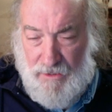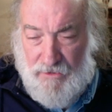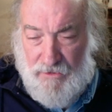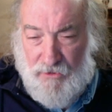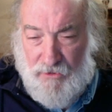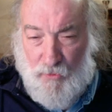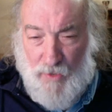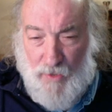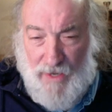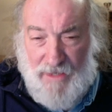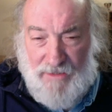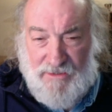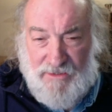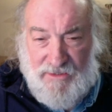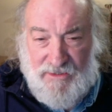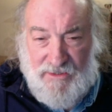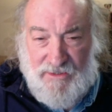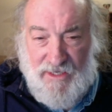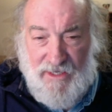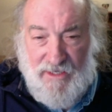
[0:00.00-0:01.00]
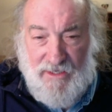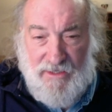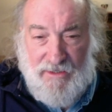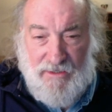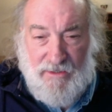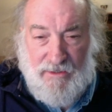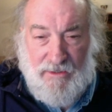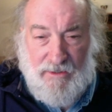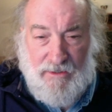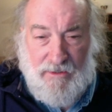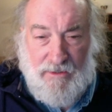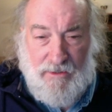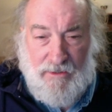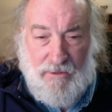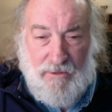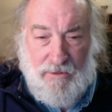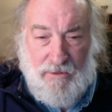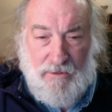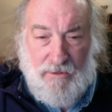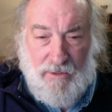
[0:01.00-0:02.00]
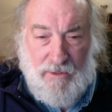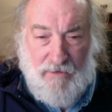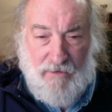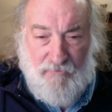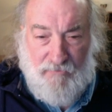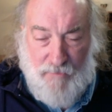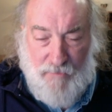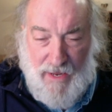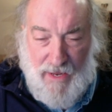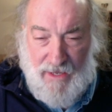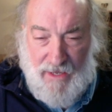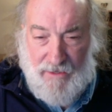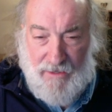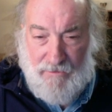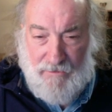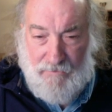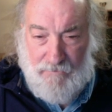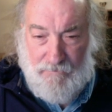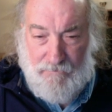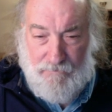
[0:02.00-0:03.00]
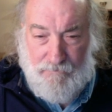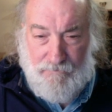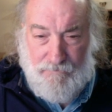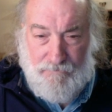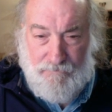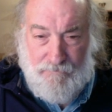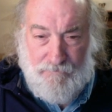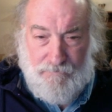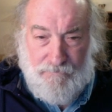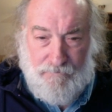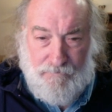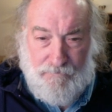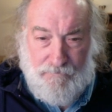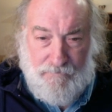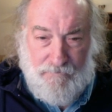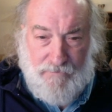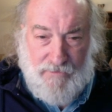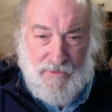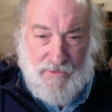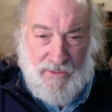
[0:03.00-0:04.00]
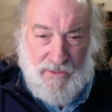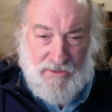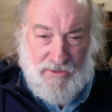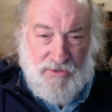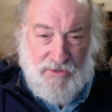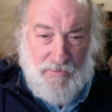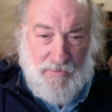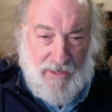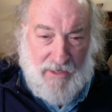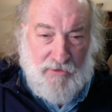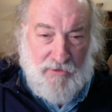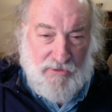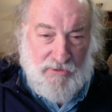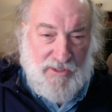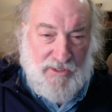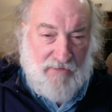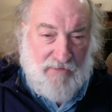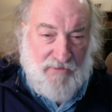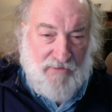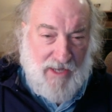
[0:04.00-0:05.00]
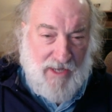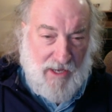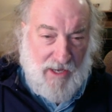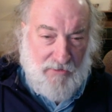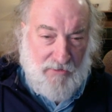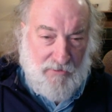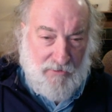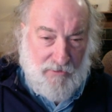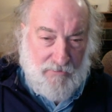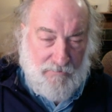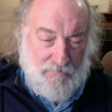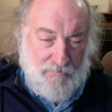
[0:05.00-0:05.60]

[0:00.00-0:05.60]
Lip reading: The great sin of man is to make yourself an idol.